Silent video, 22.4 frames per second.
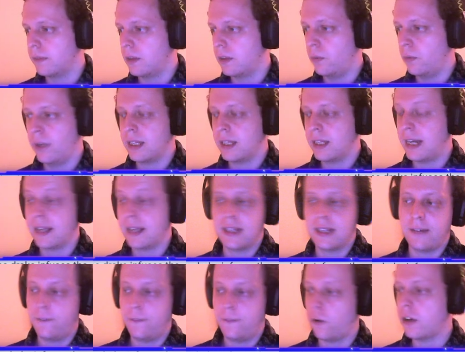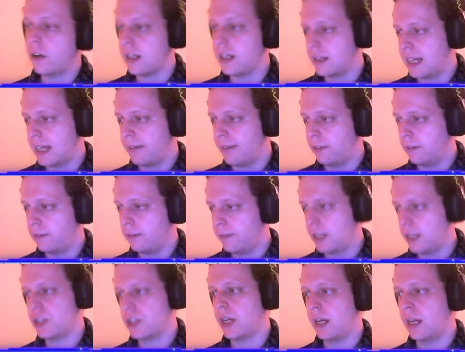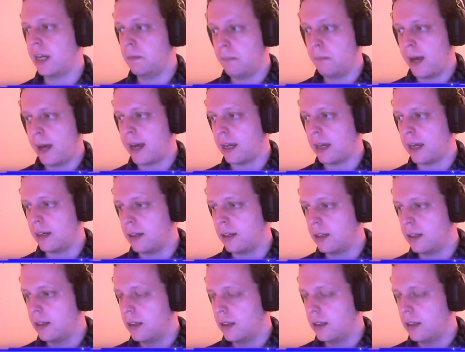with like that 14th level feature in mind,